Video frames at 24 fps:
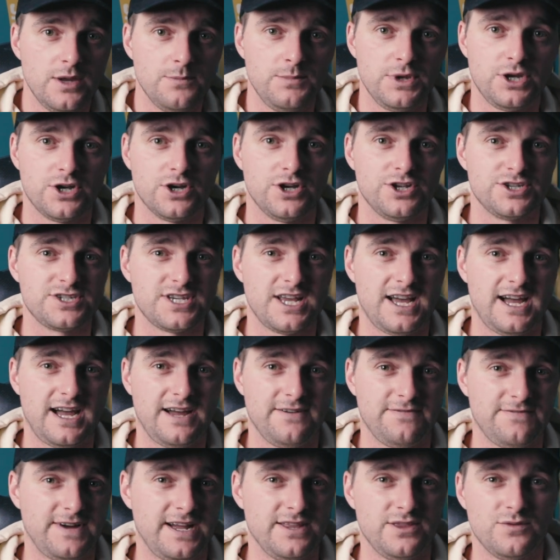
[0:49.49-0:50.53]
because I
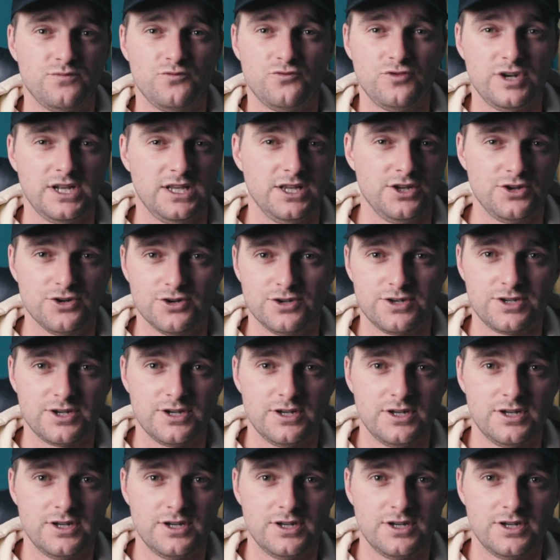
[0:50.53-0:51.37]
find them really good.